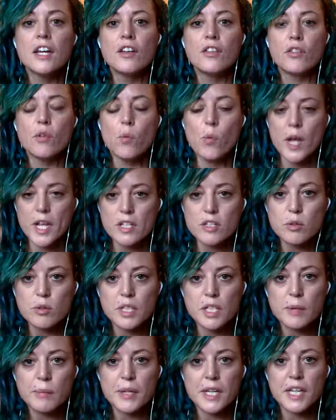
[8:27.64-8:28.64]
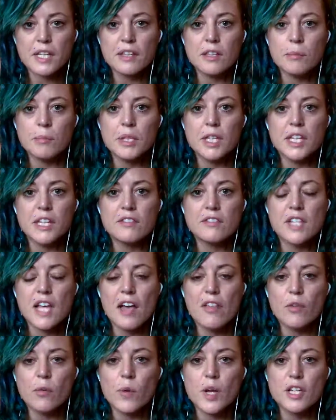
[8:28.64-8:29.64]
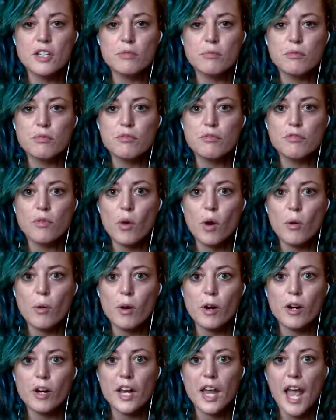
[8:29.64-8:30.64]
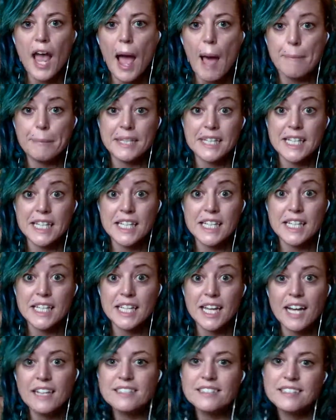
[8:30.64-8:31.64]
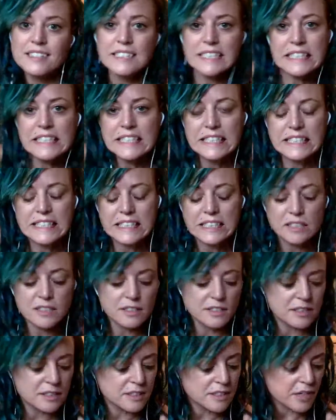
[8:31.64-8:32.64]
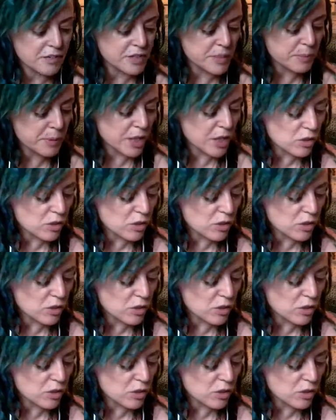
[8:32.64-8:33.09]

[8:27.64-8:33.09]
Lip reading: the way to eliminate the beliefs and the way to move forward happily. Sounds pretty